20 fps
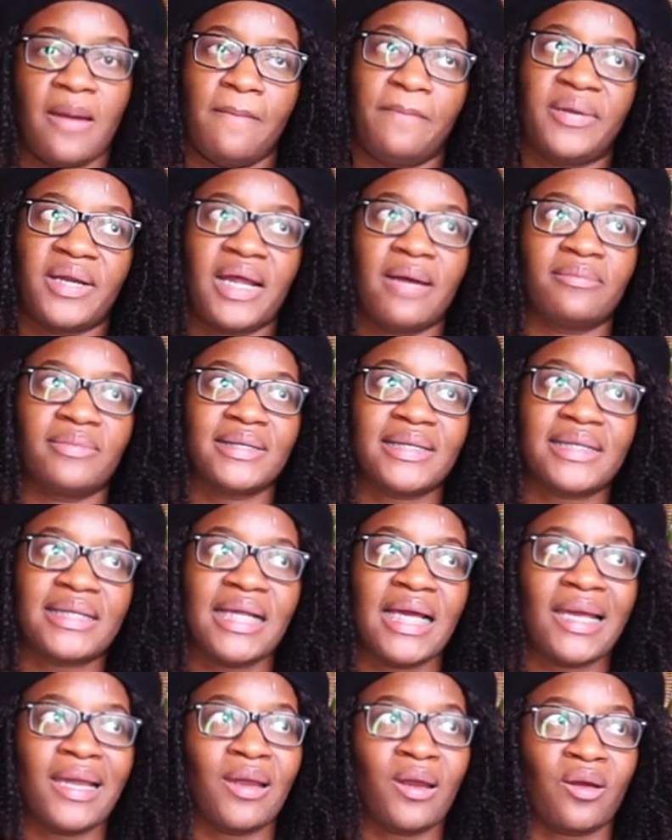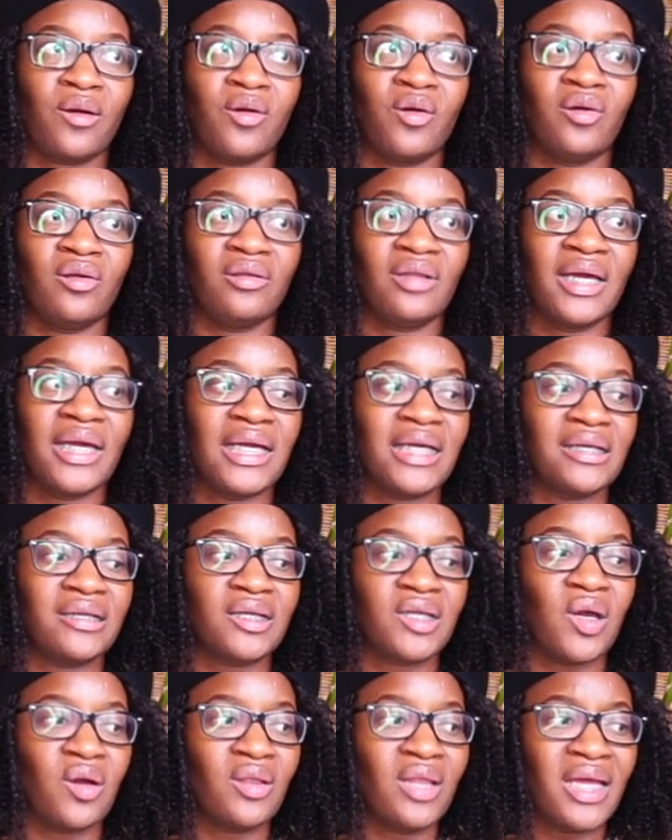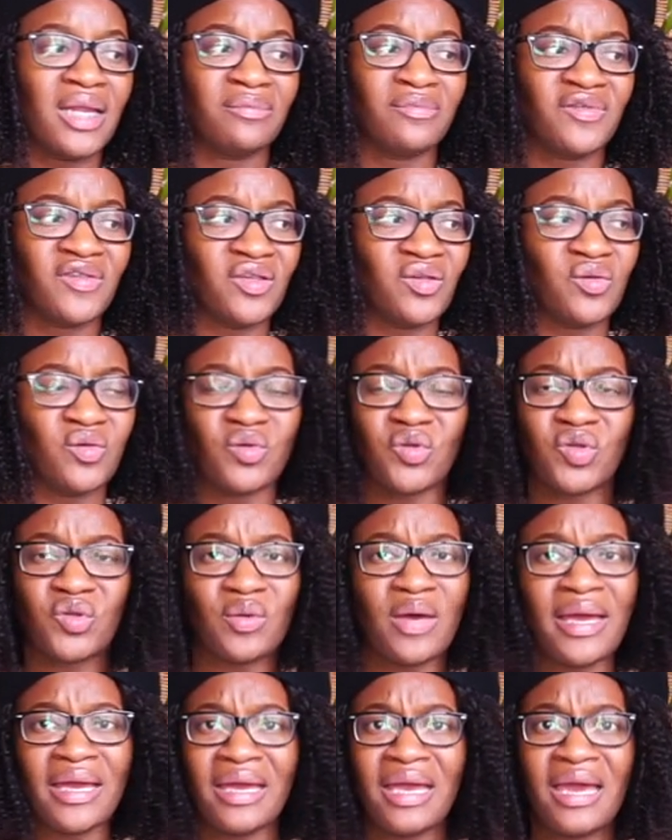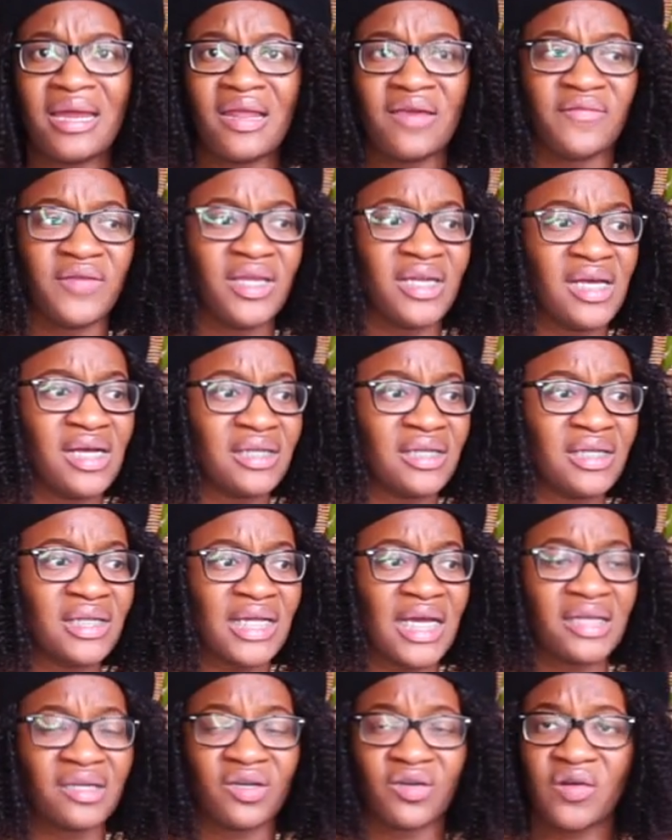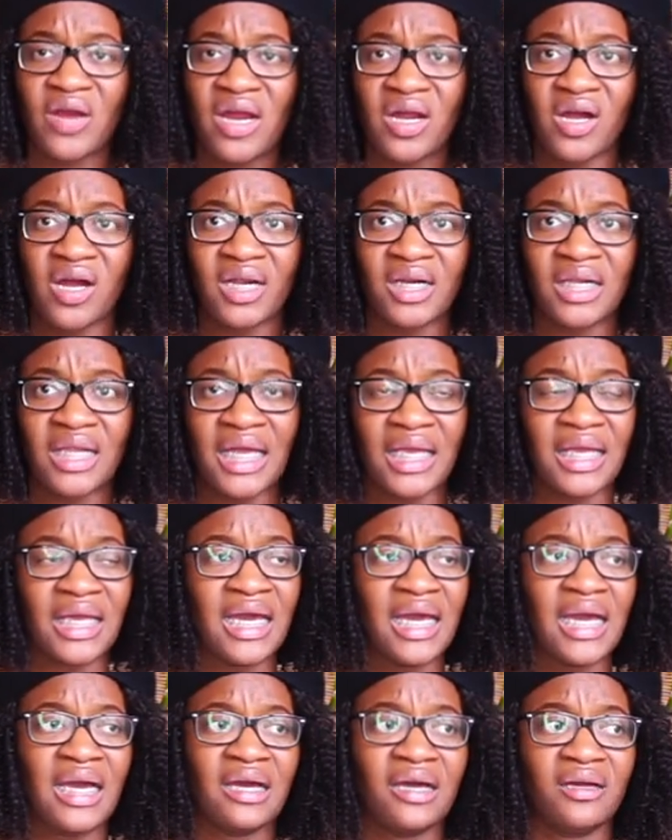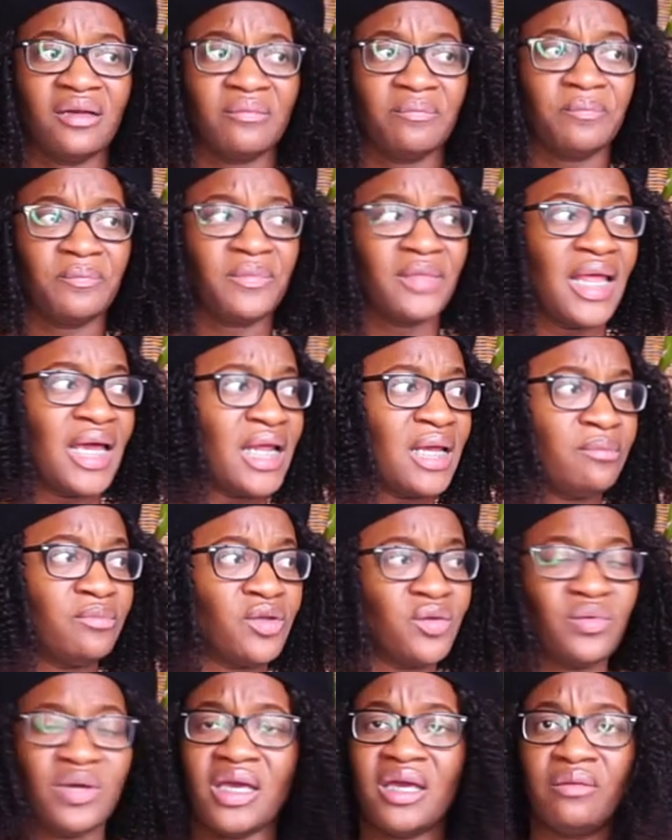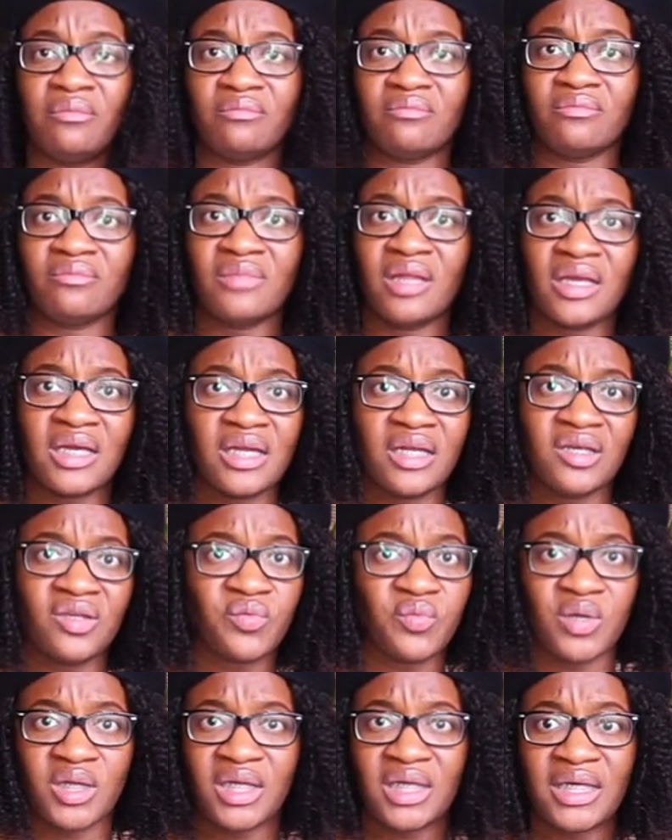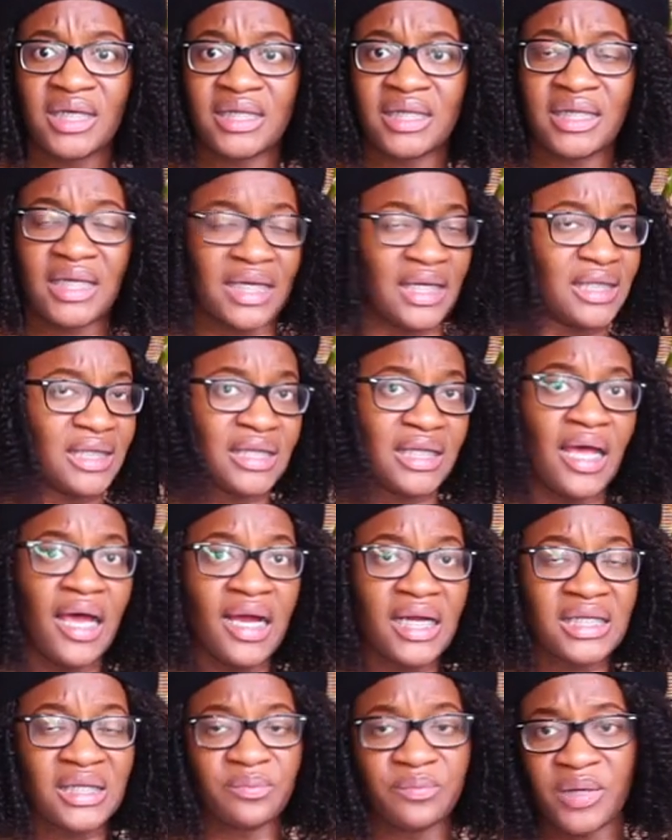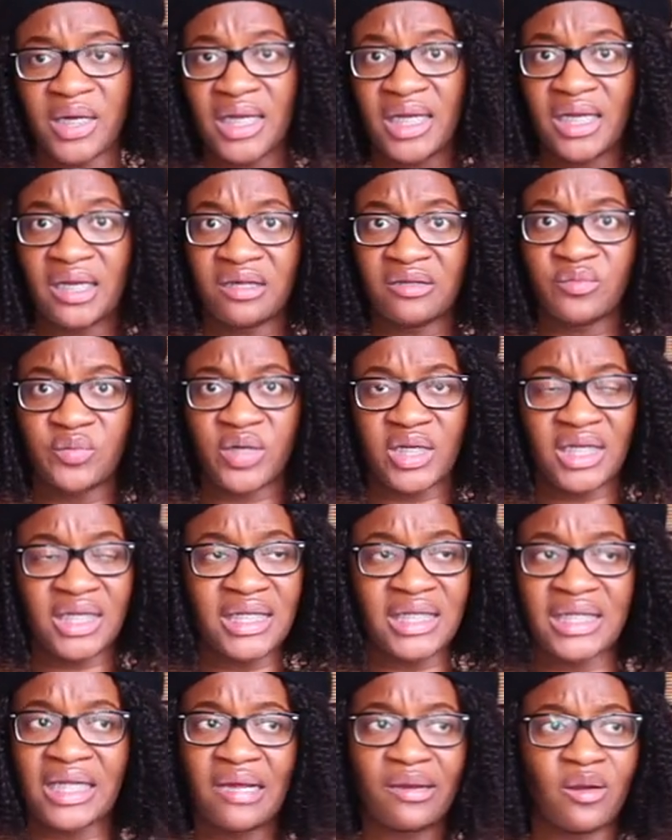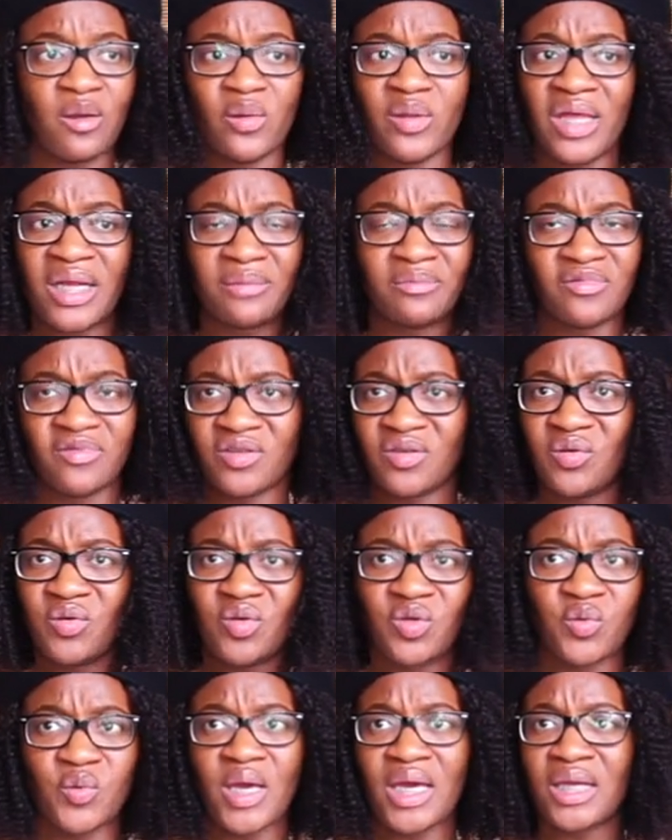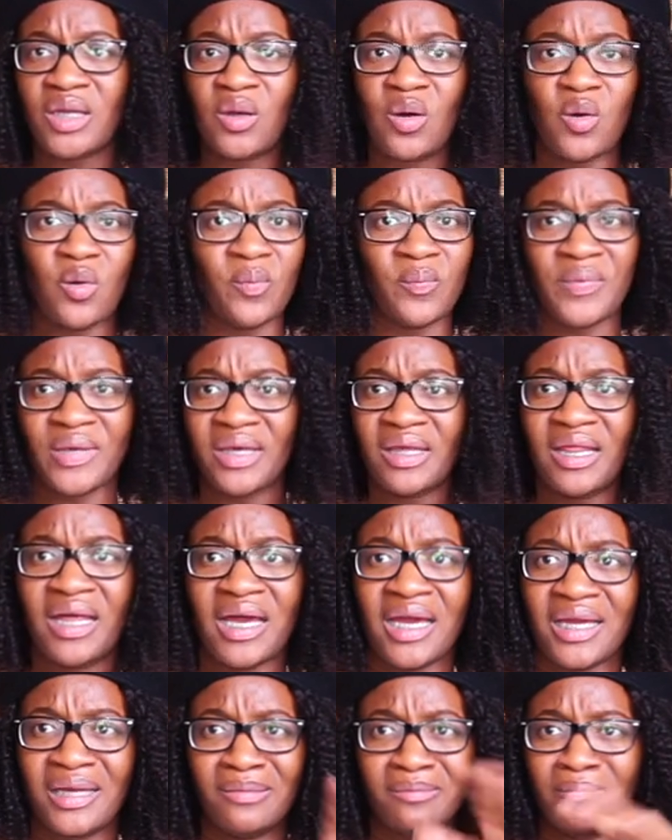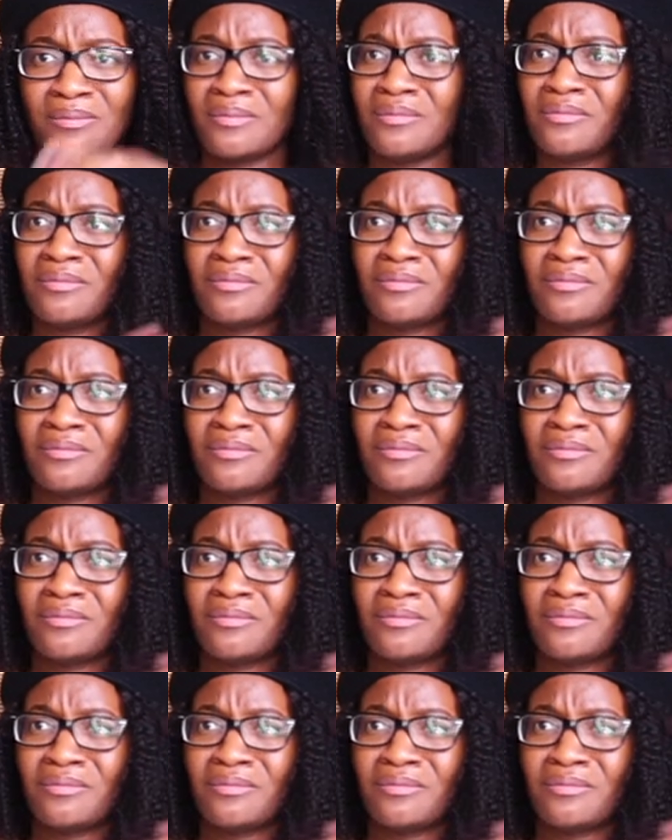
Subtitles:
but I'm just like, girl, like, don't let him see you sweat. And if he does decide to crack on, like, let him do him. Like, it is what it is. Like, it sucks, but it is what it is. Like, don't let him see you sweat. Don't be, like,